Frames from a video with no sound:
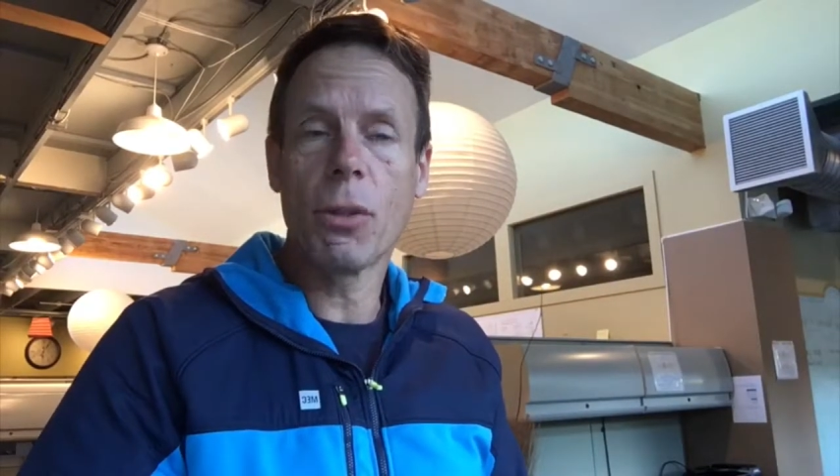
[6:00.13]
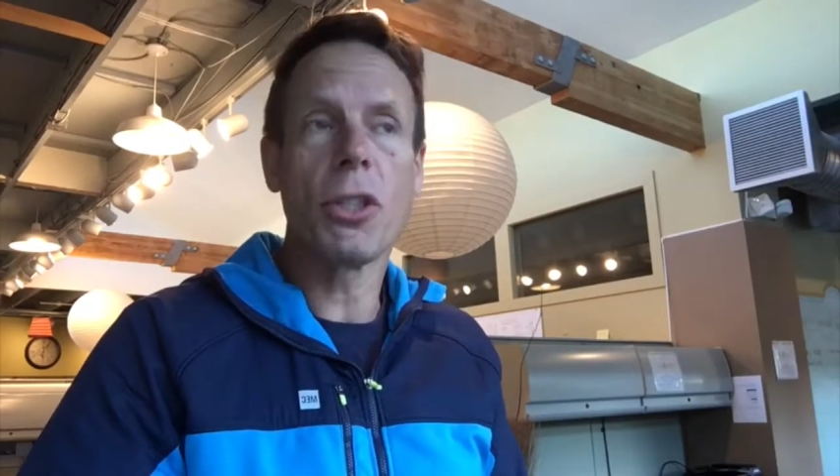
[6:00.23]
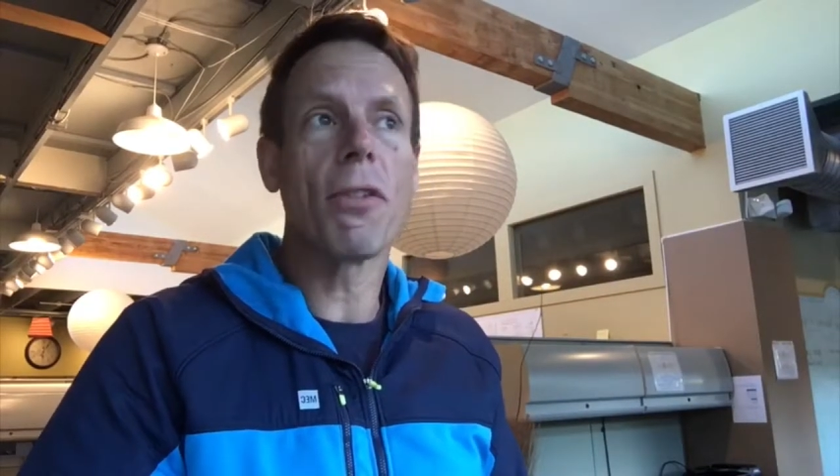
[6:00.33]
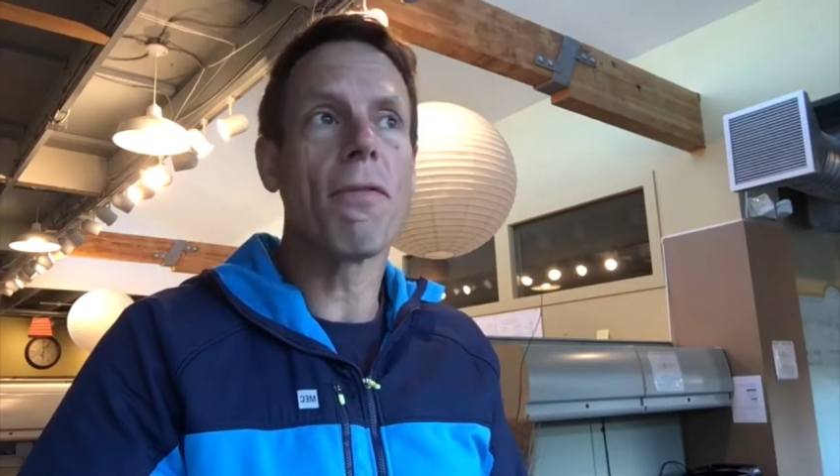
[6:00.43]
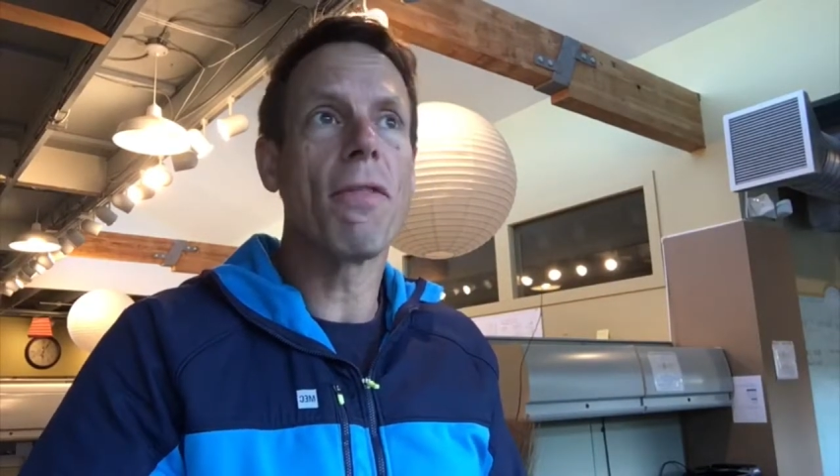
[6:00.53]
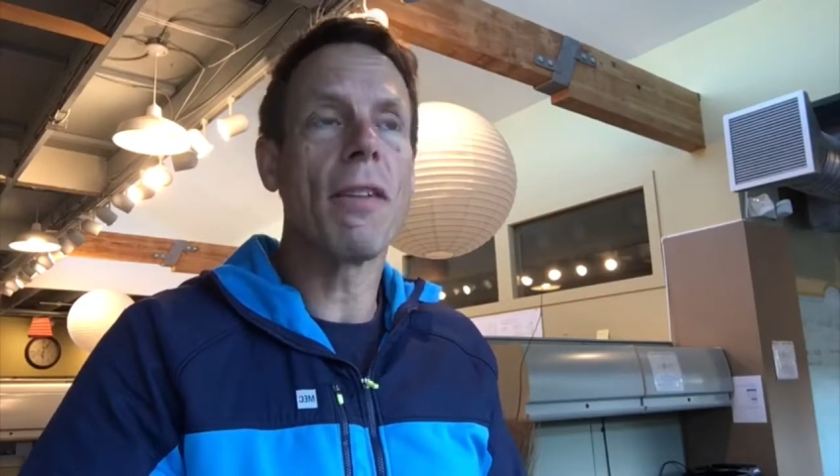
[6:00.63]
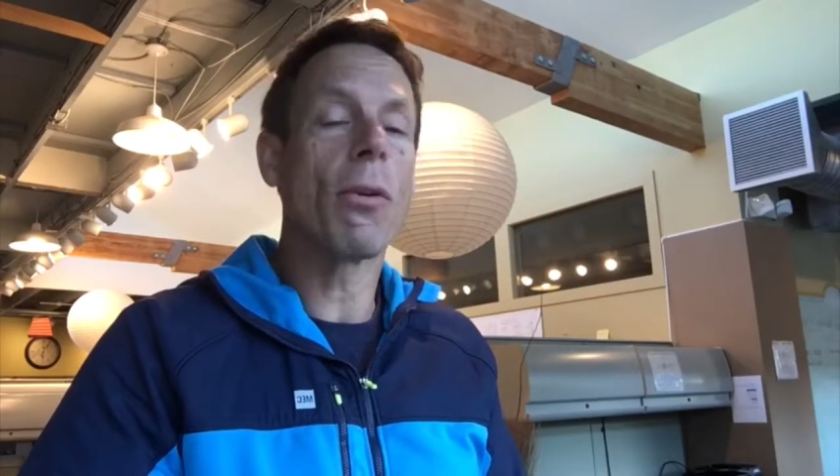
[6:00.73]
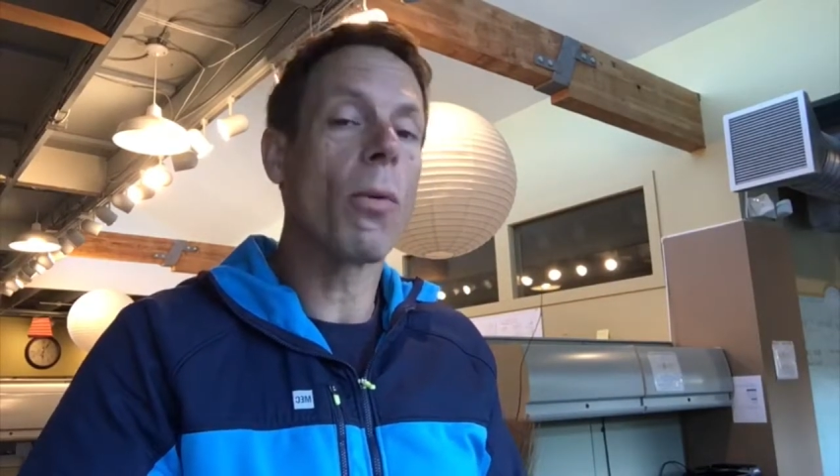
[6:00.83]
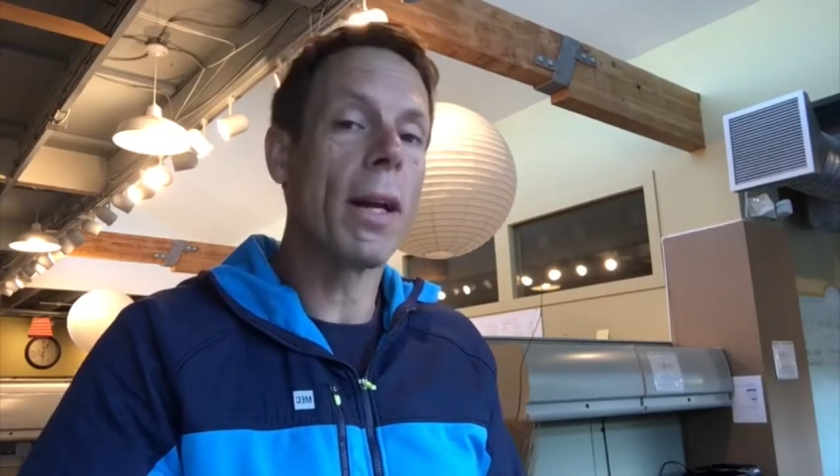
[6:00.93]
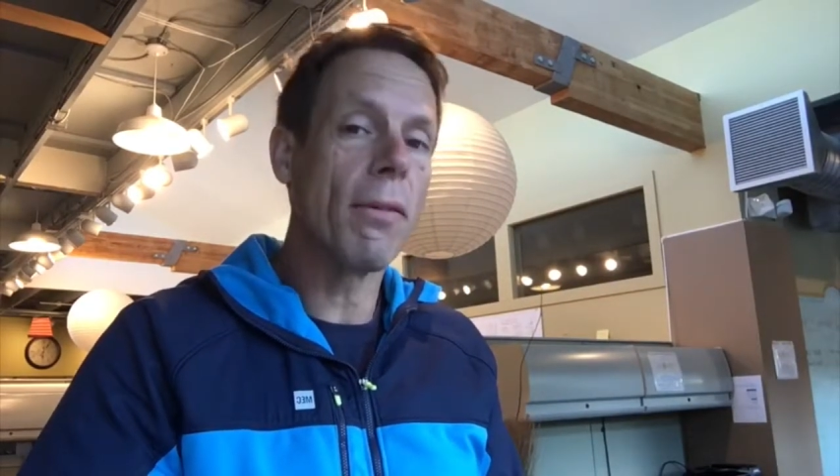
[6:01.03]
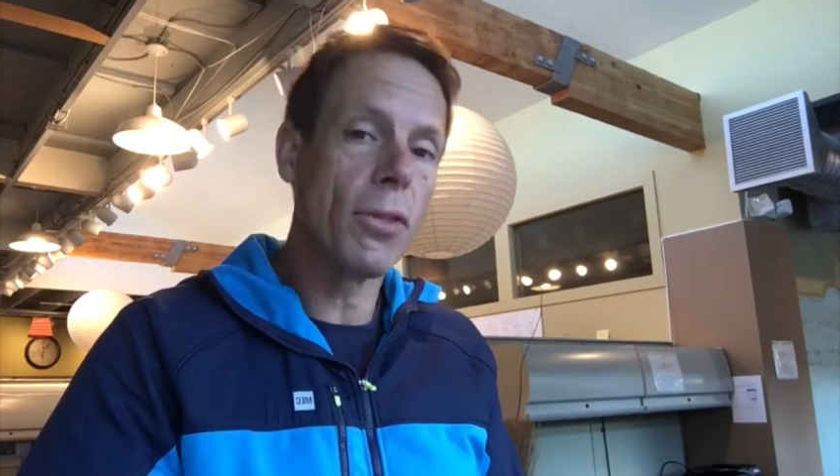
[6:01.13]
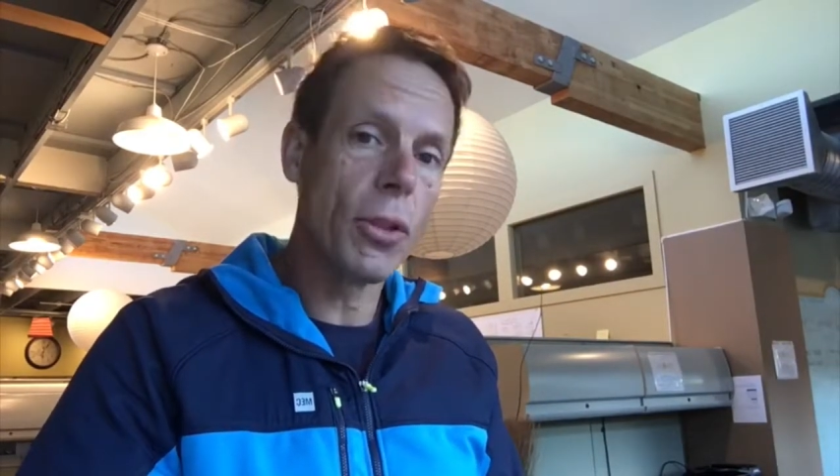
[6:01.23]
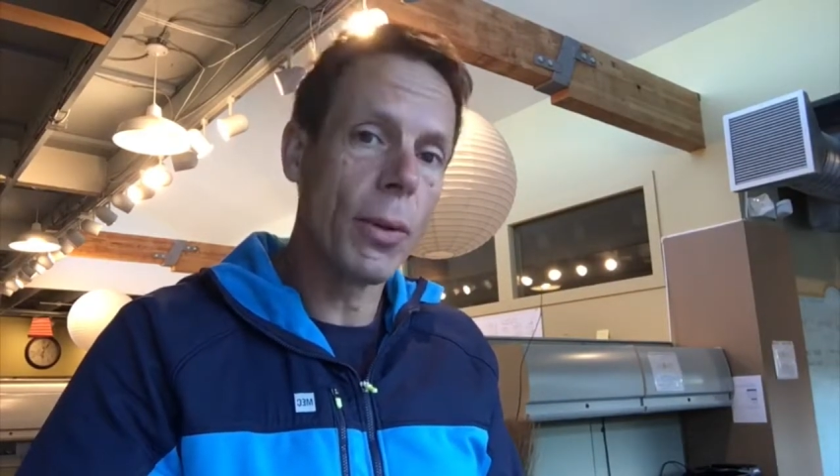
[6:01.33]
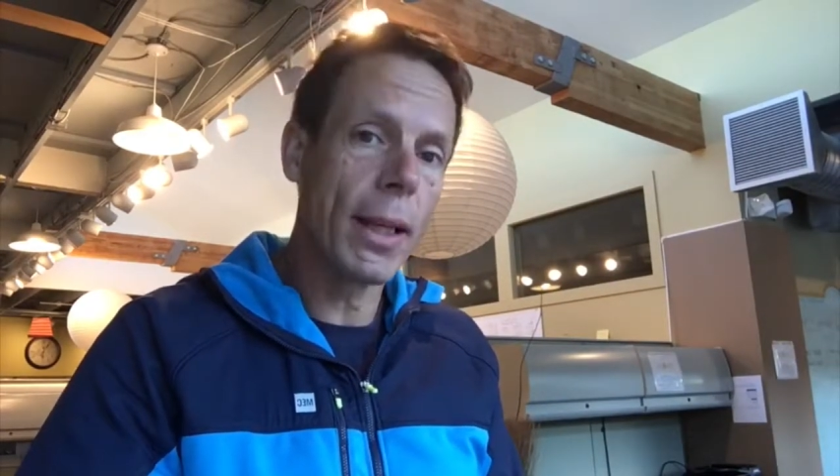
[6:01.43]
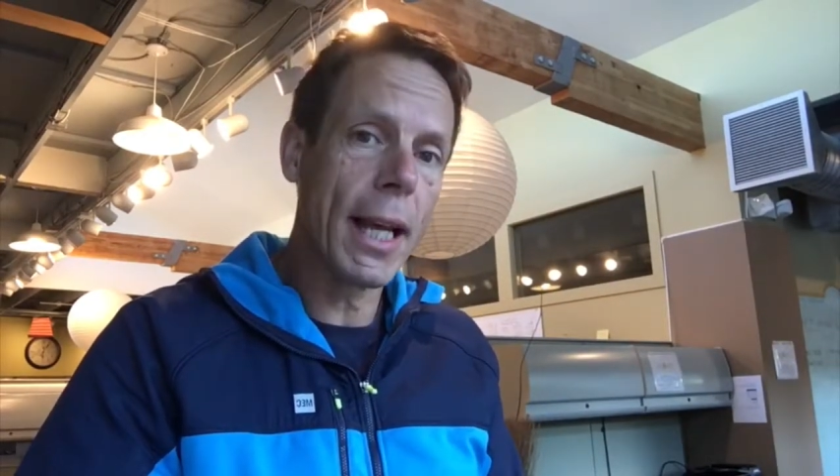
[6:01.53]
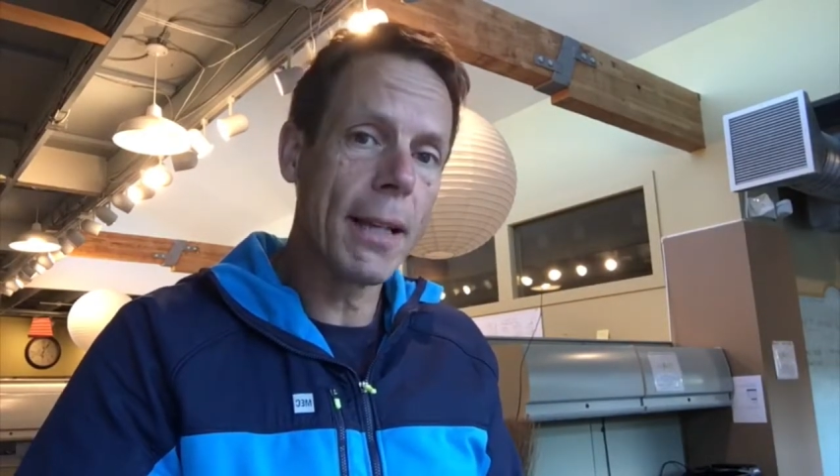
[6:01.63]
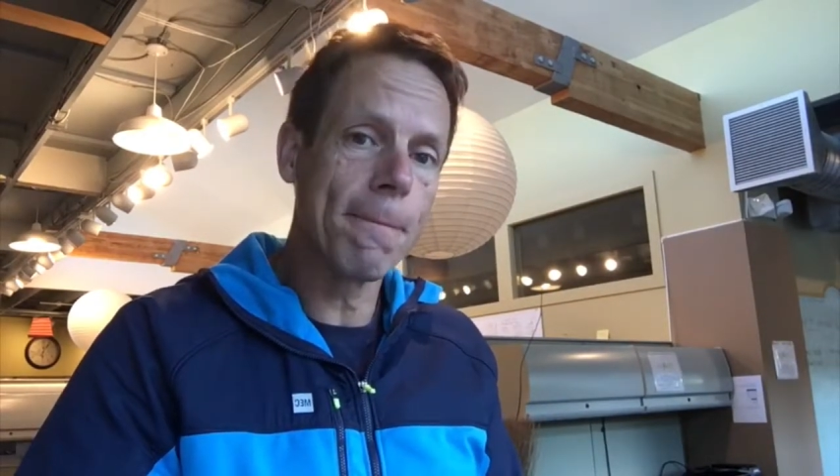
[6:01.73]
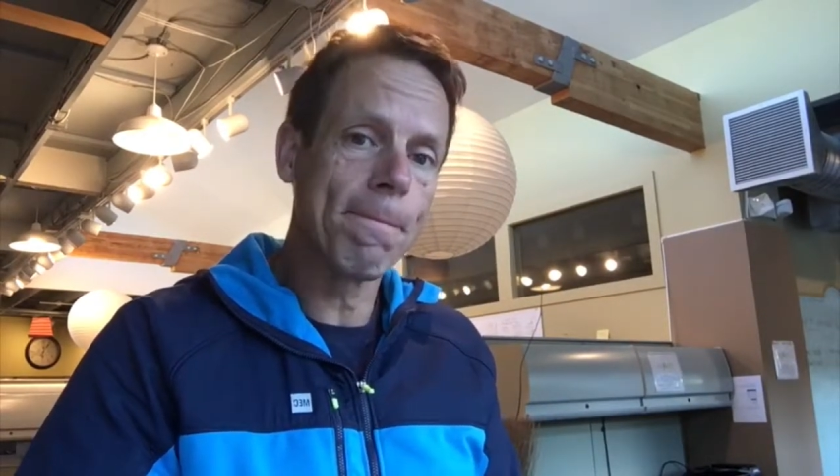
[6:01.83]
what's your favorite way of doing that?